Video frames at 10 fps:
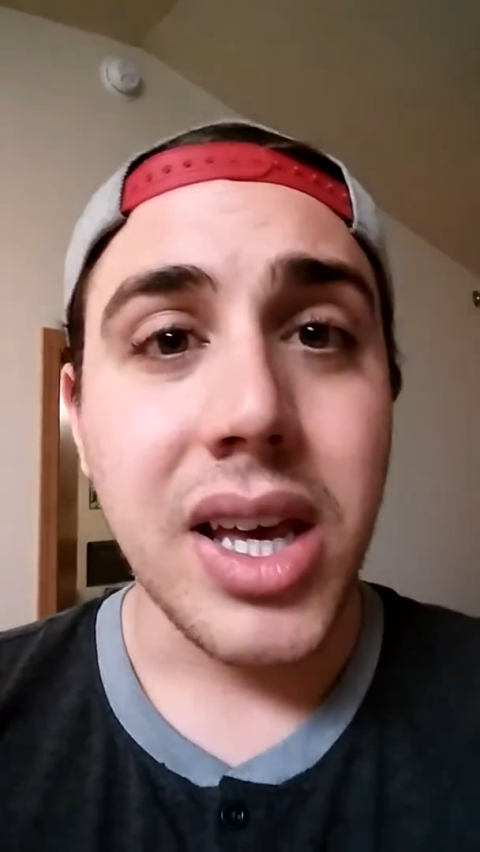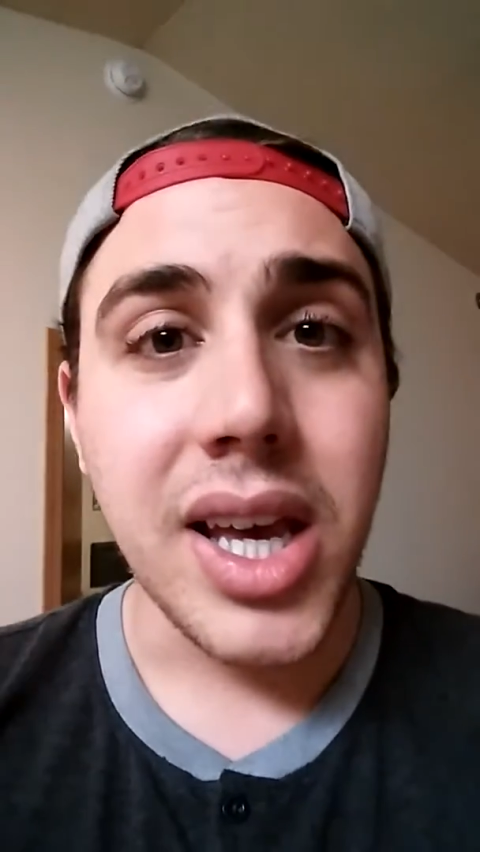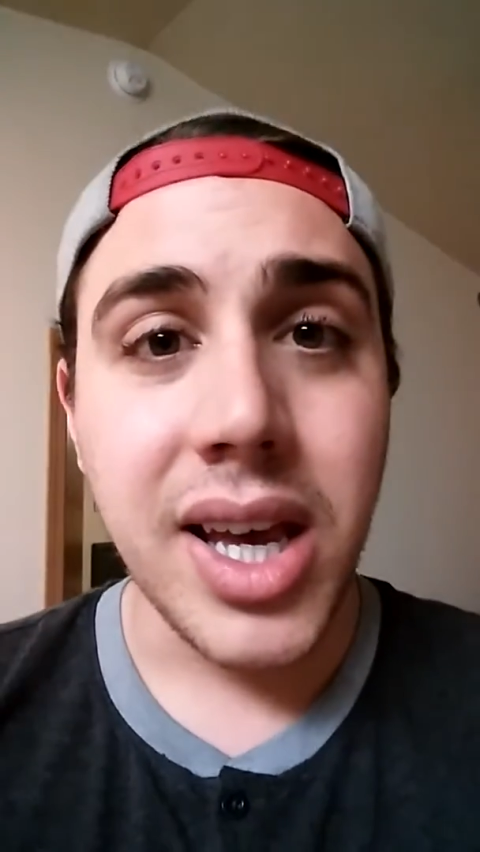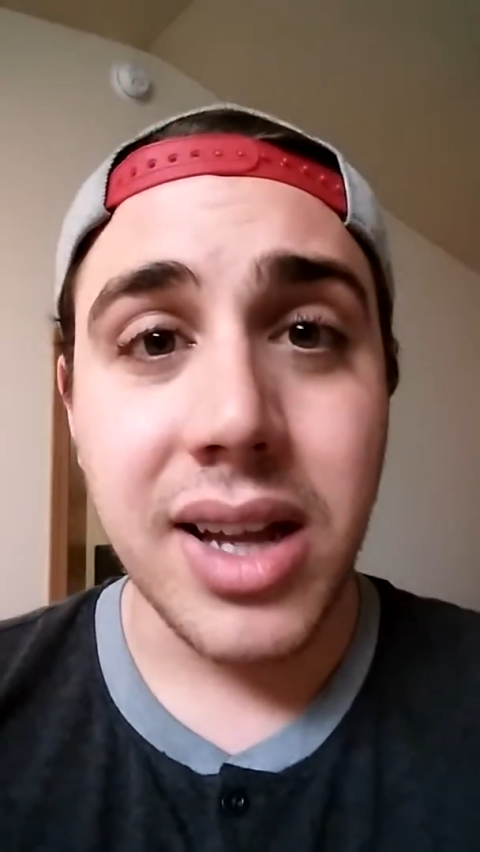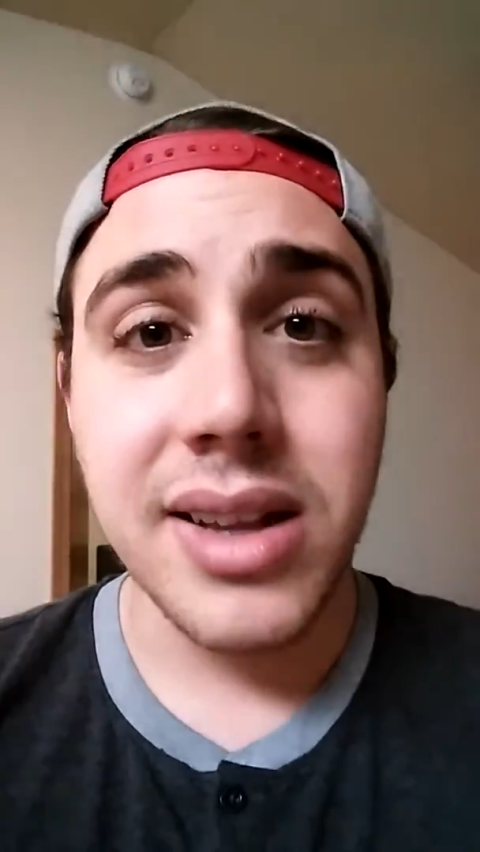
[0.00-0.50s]

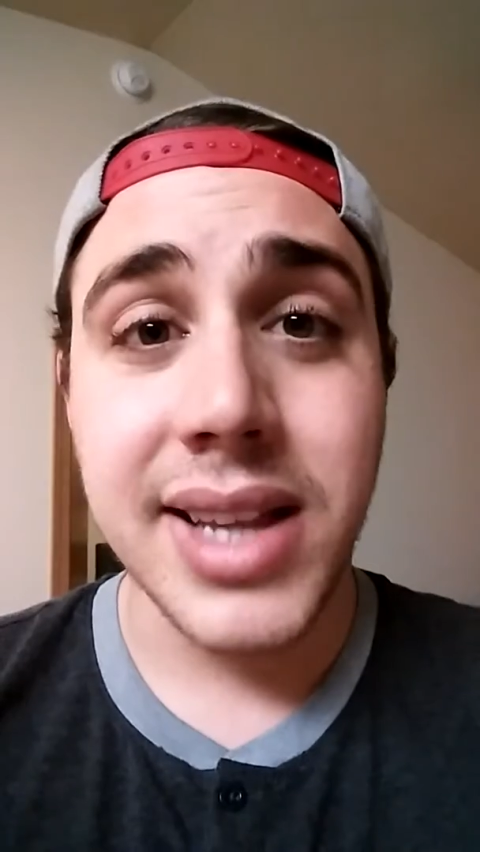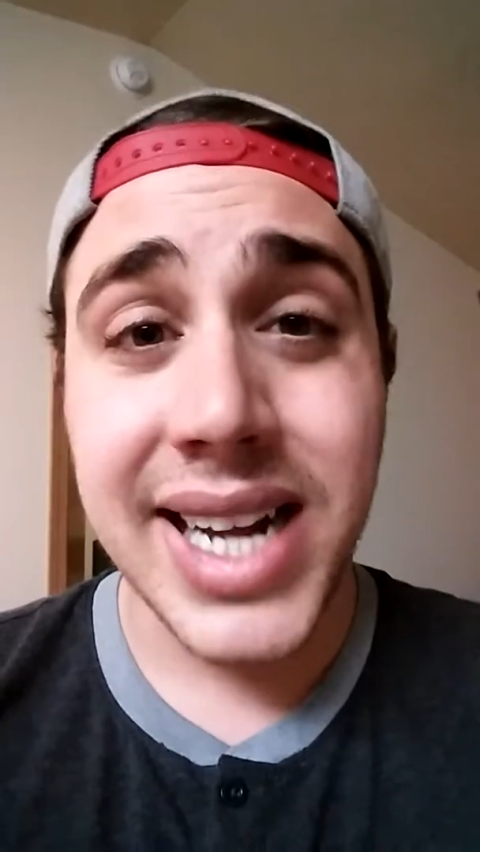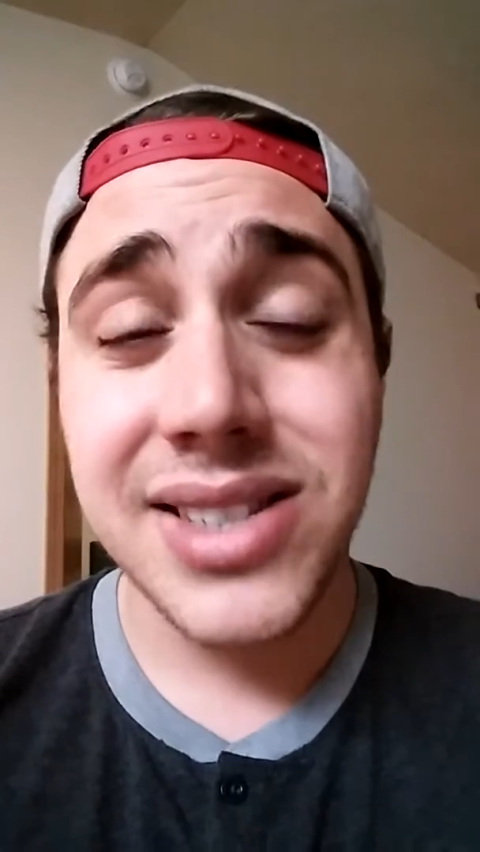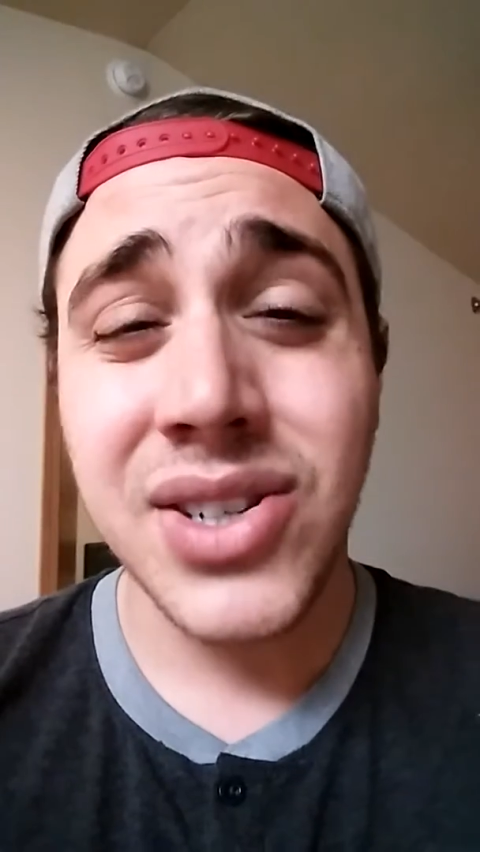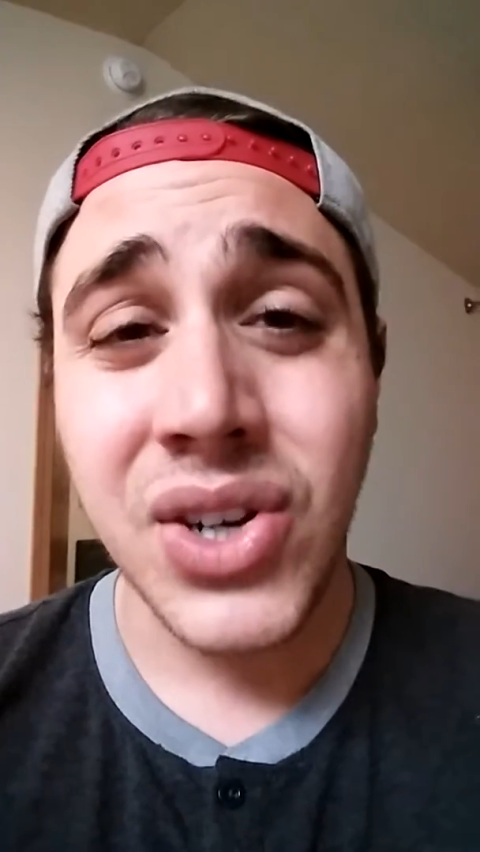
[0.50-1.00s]
And
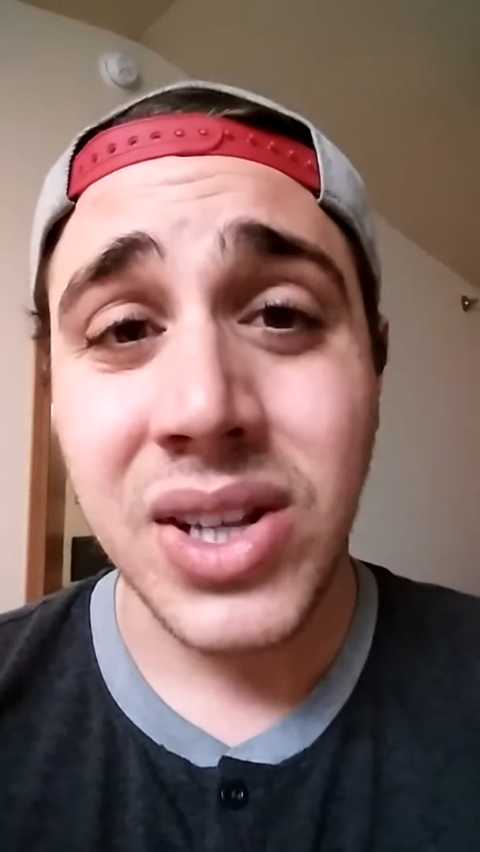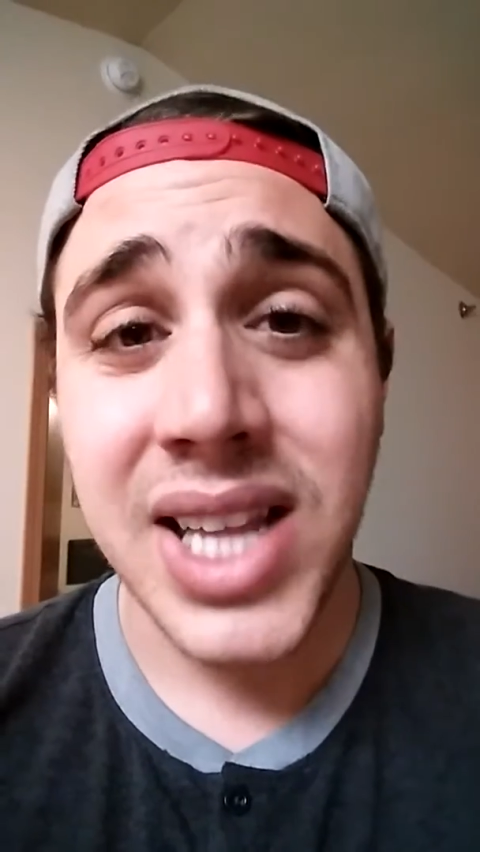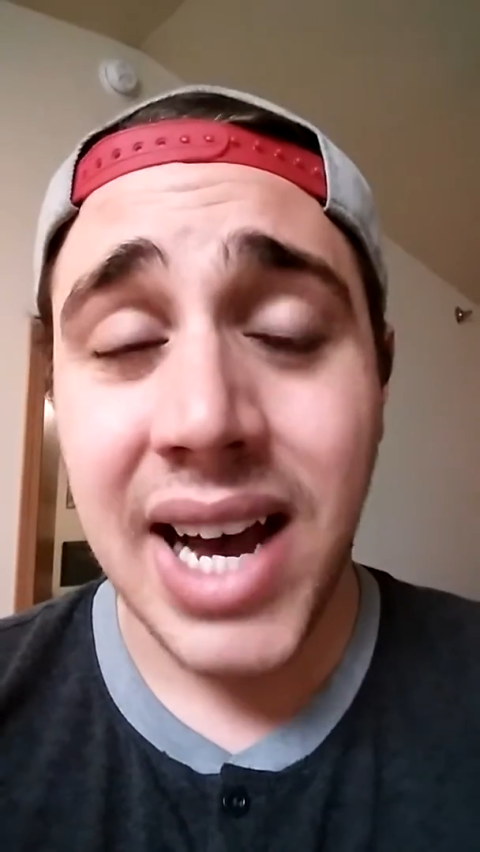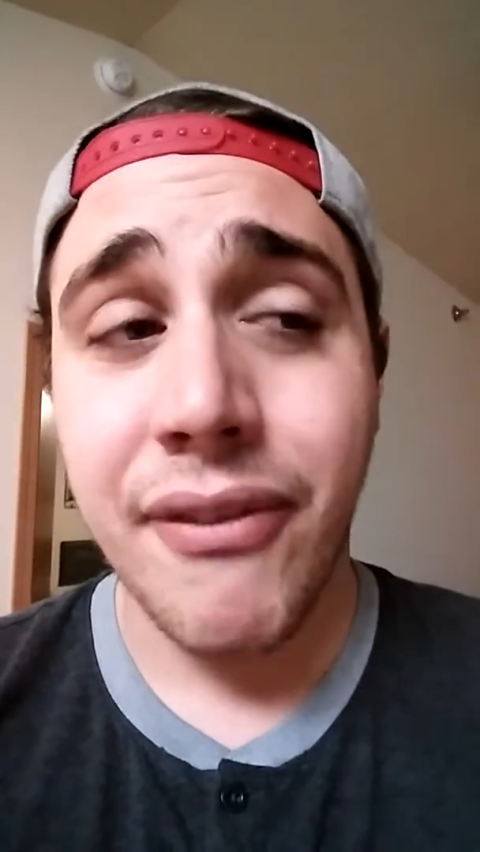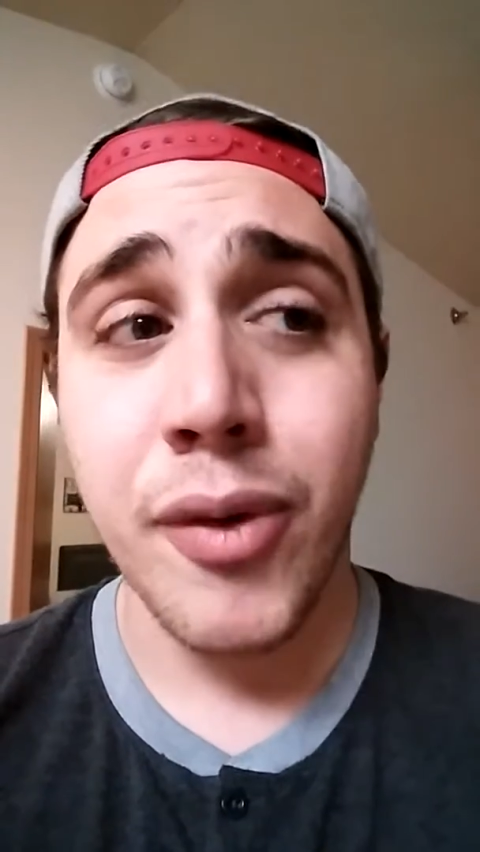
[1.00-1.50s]
that took a lot